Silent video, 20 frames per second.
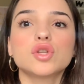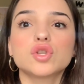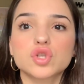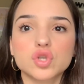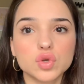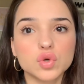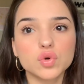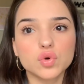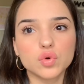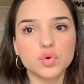
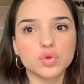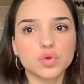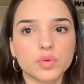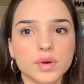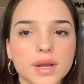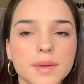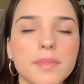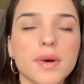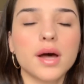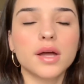2,
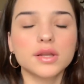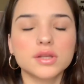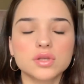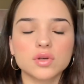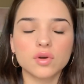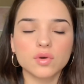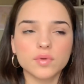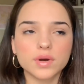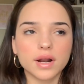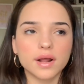3
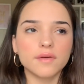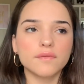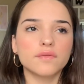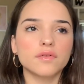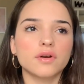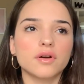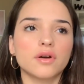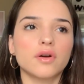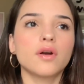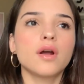months or
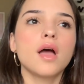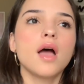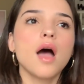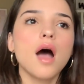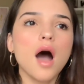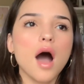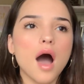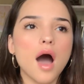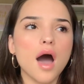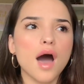whatever.
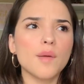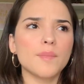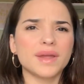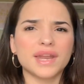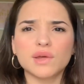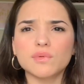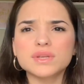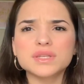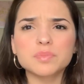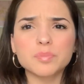
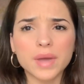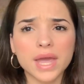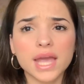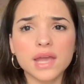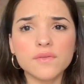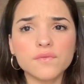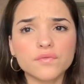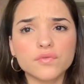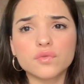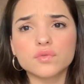And it was
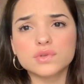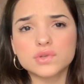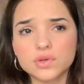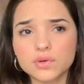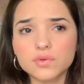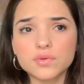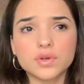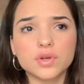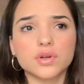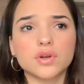painful
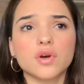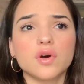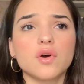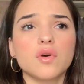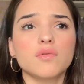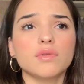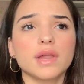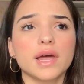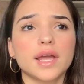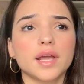too, you
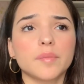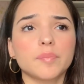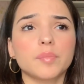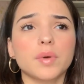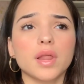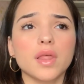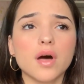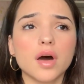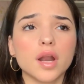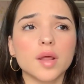know, like
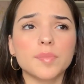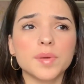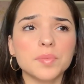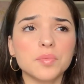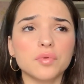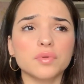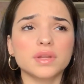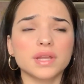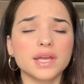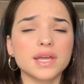a lot of
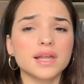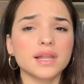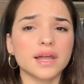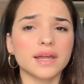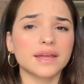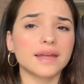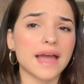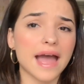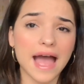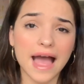people think like